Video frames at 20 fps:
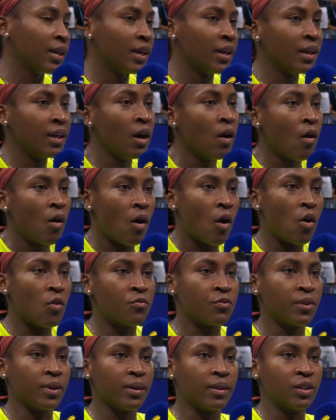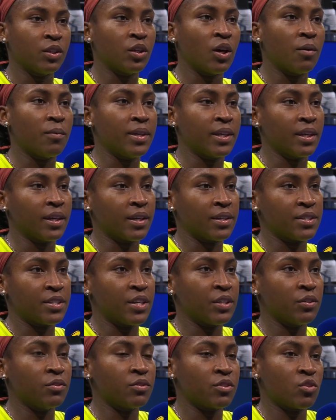and hopefully, you know, we can
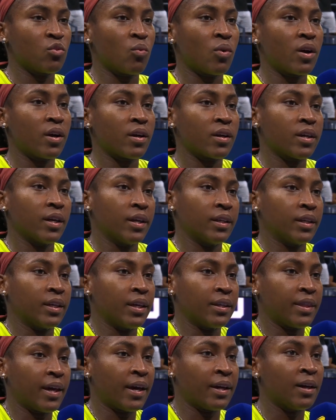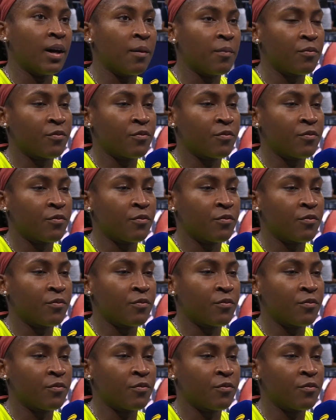continue to work and get that up